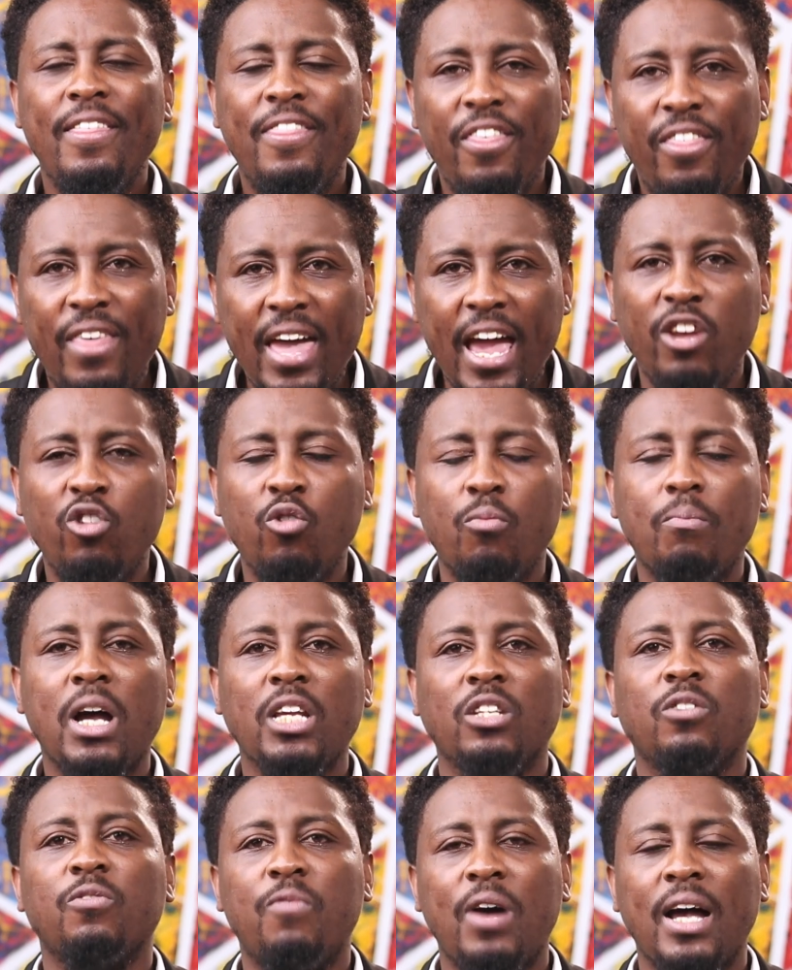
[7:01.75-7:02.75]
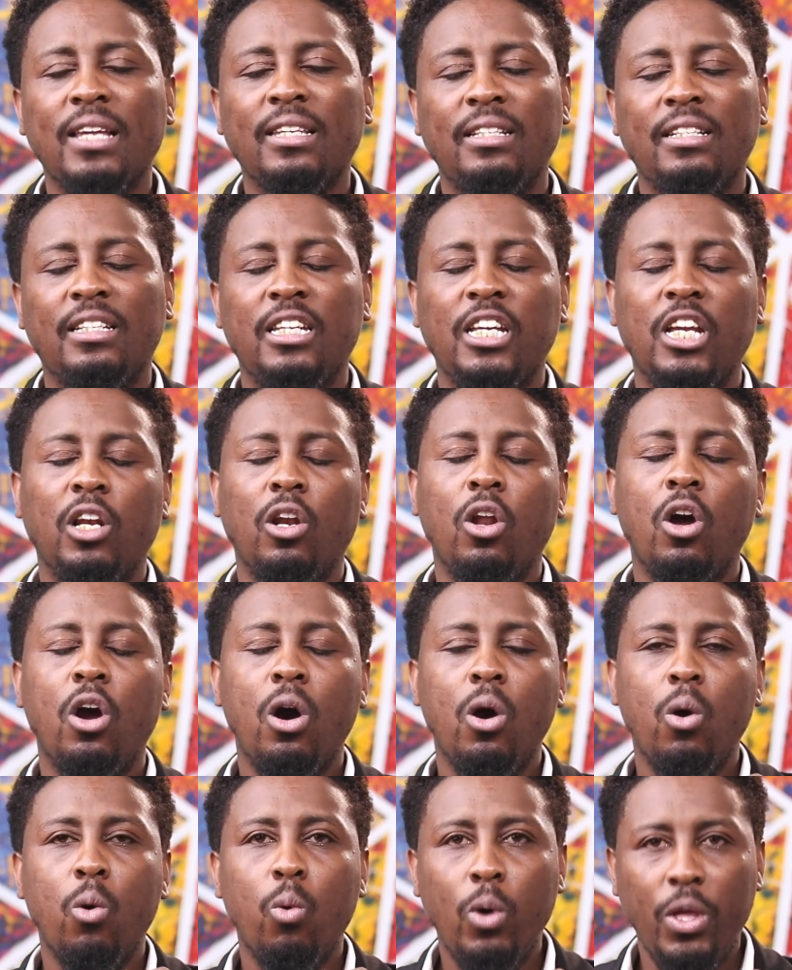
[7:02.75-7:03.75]
then you must first deal
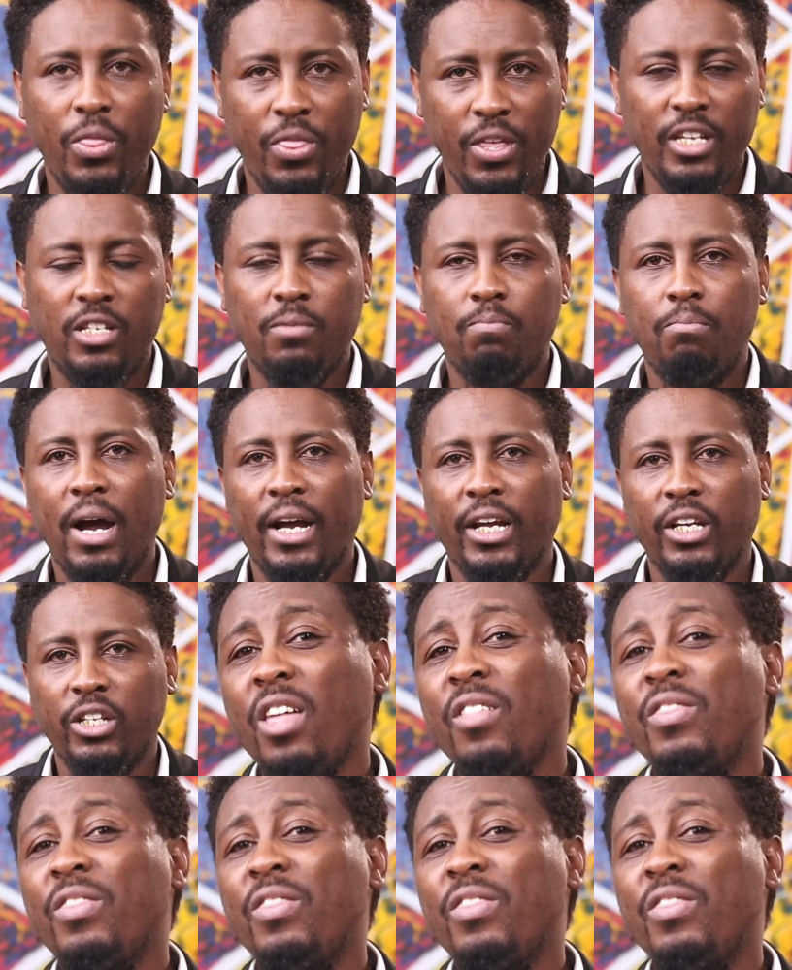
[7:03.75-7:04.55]
with this baggage.